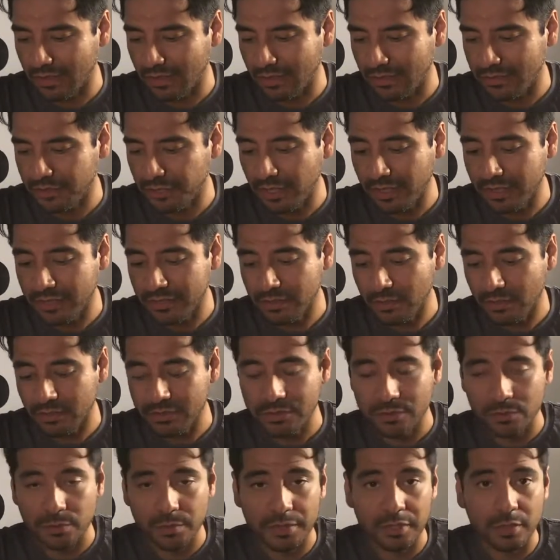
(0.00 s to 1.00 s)
Johnny's
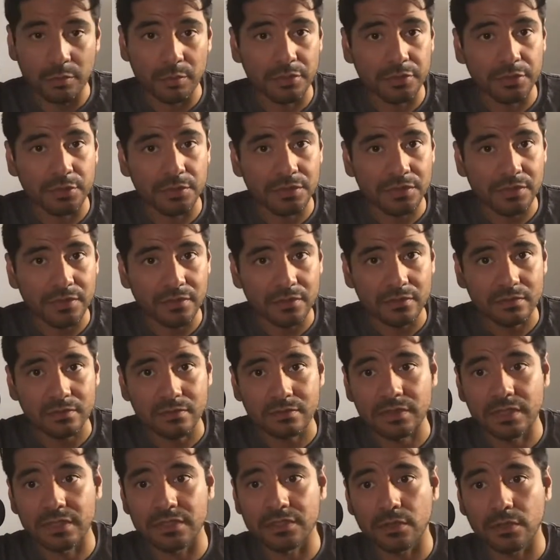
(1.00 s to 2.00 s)
also been a producer,
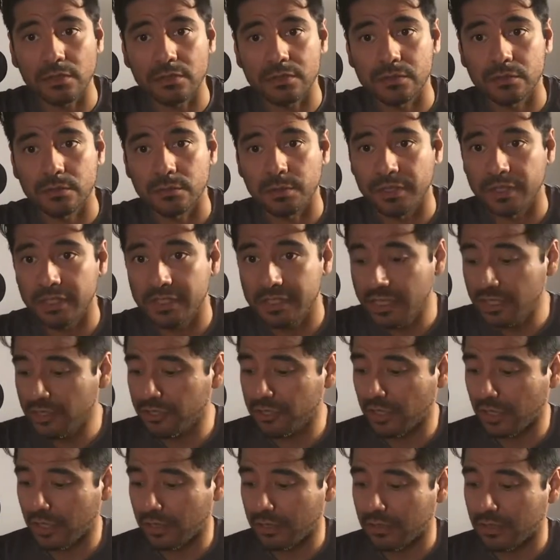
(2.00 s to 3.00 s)
he's also been a
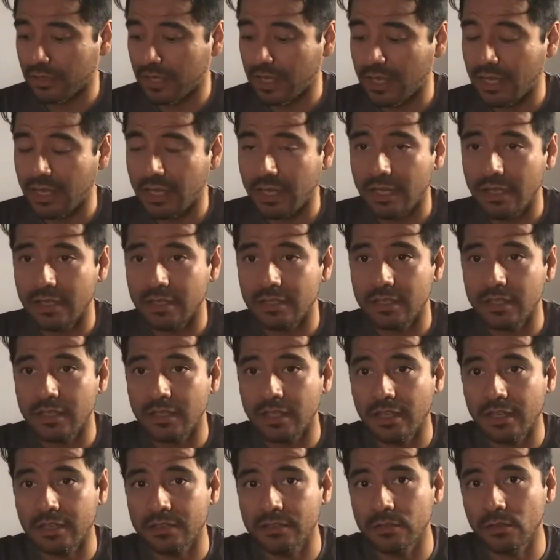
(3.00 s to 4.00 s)
DJ, and he
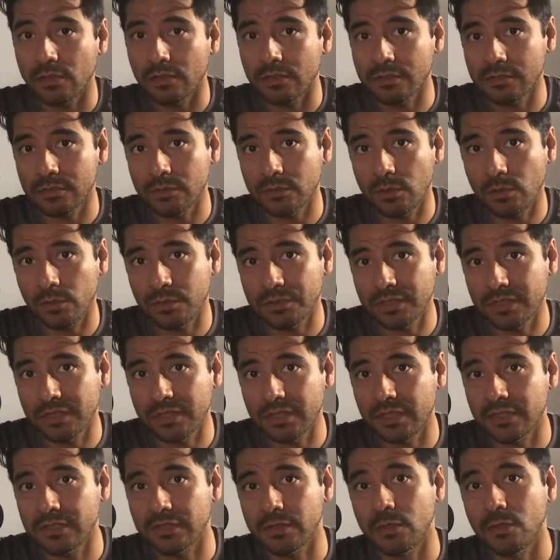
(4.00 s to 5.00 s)
has also hosted
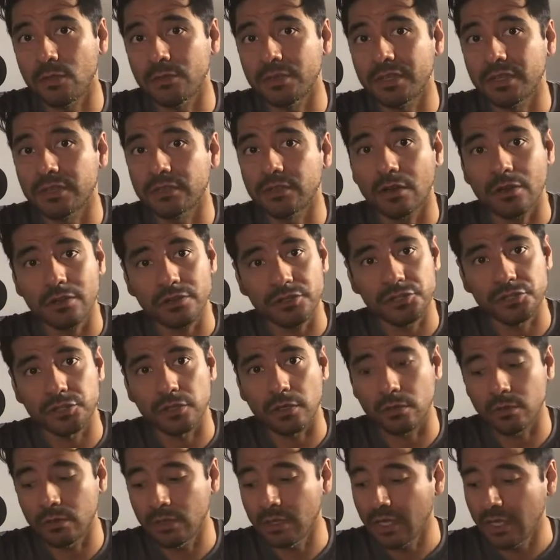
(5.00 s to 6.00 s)
his own guitar
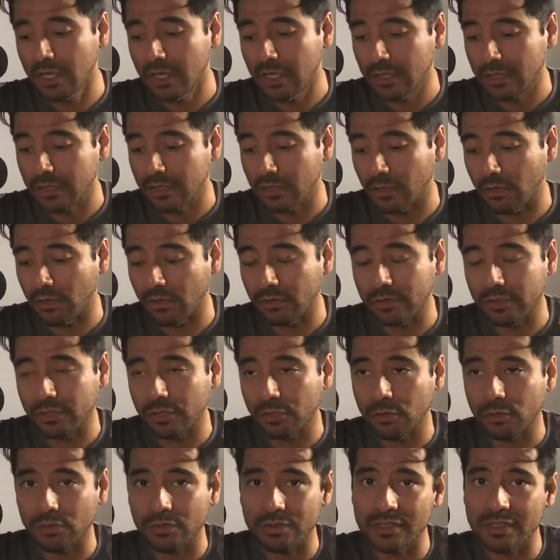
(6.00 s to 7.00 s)
show called The
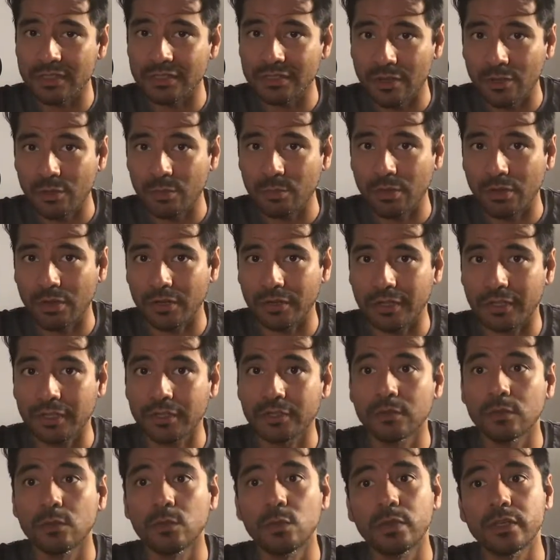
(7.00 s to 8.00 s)
Colonel's Guitar Party,
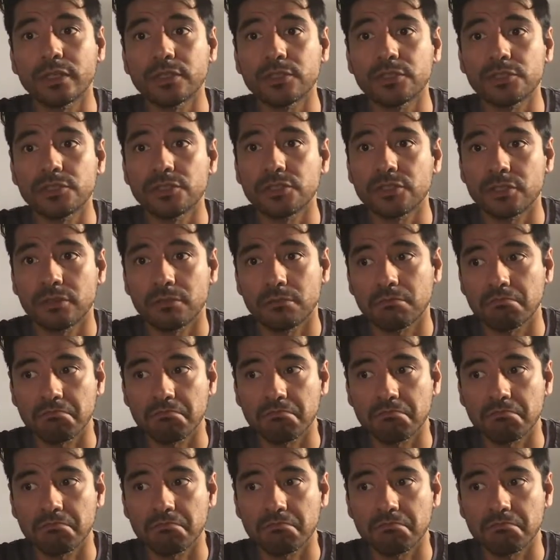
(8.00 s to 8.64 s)
which